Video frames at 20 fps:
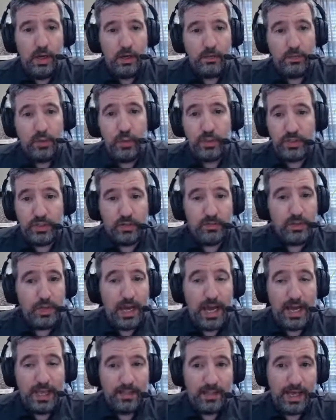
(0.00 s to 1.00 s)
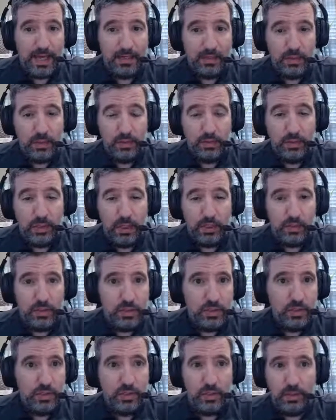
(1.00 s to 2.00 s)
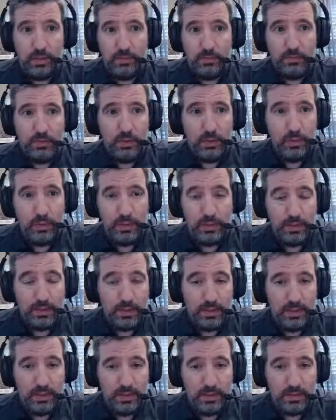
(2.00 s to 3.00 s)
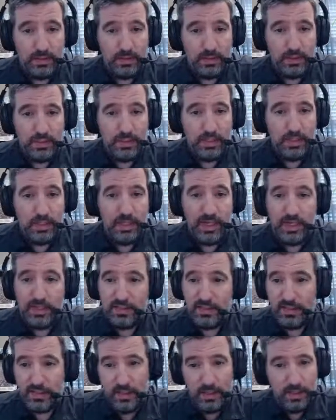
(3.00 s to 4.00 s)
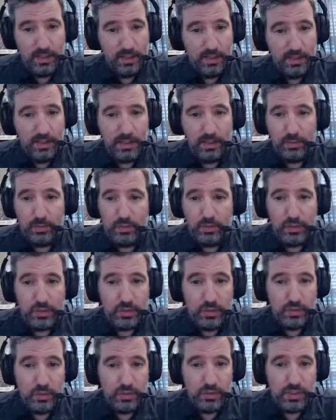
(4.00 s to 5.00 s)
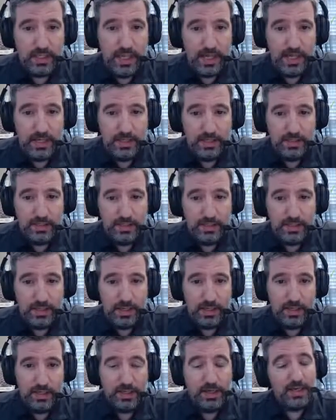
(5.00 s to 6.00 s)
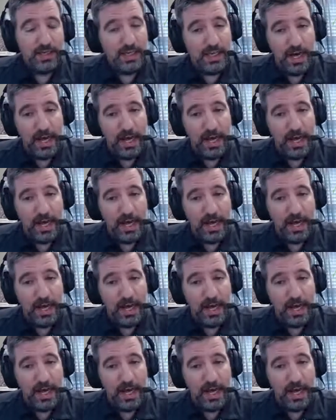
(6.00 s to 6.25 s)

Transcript: Of course, if you had latitude and longitude in your view in CDS, then it would just use that instead. And it